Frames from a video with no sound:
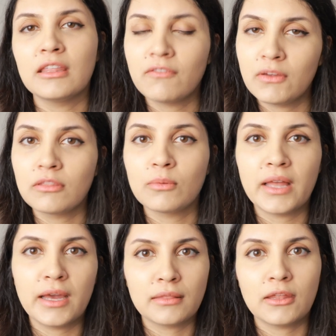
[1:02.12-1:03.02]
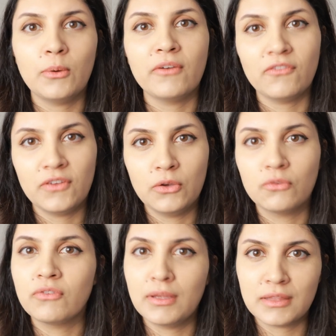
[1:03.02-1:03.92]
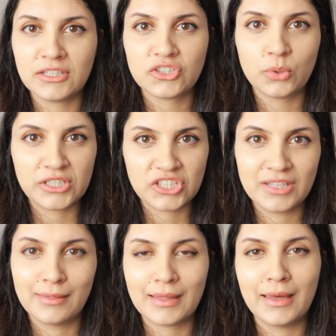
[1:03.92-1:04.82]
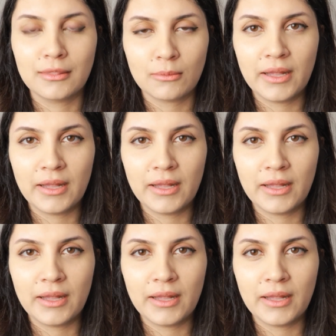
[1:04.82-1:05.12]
interviewers will ask you a few research questions as